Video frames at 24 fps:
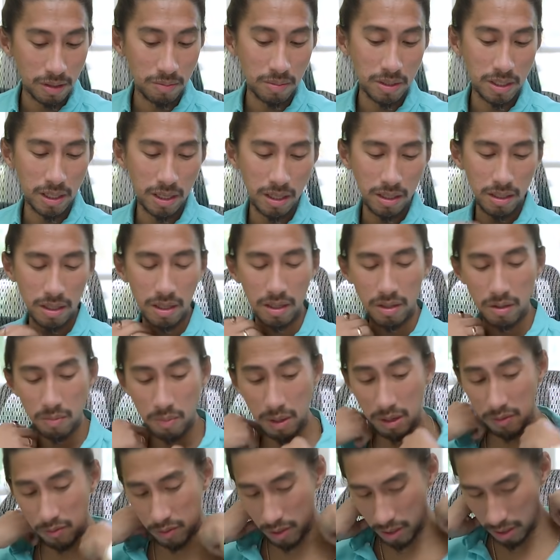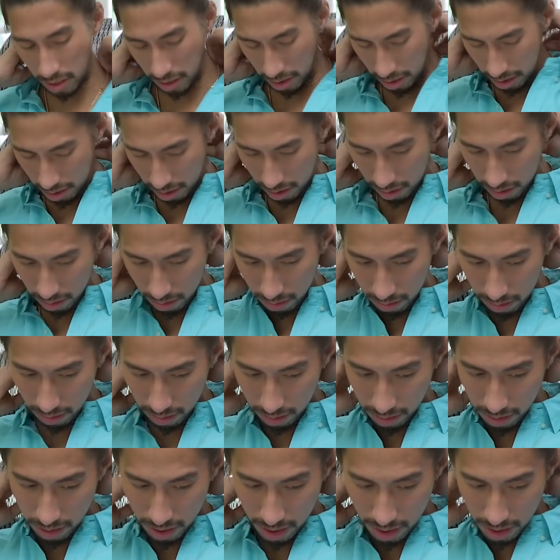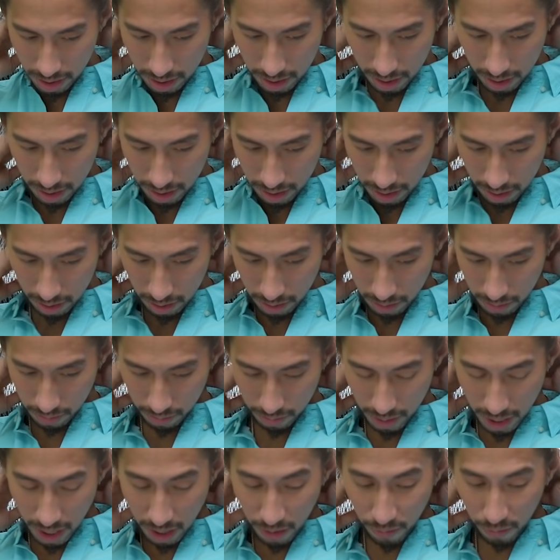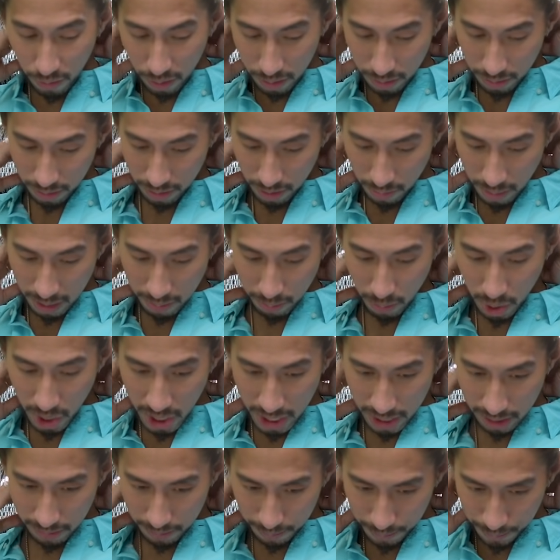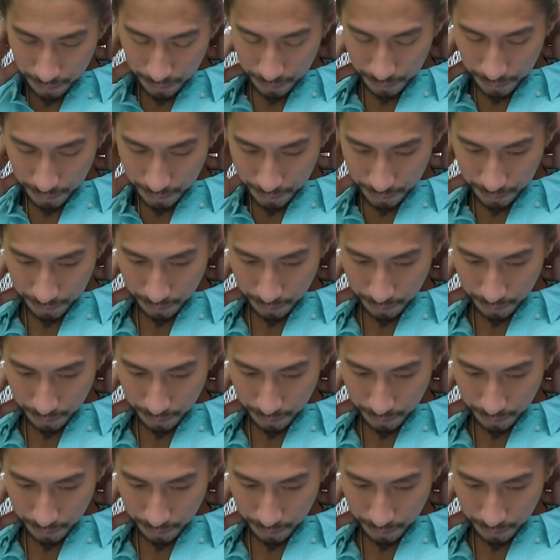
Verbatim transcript: I'm seeing it here. You might forget it. So be careful, you might burn it. Mm-hmm.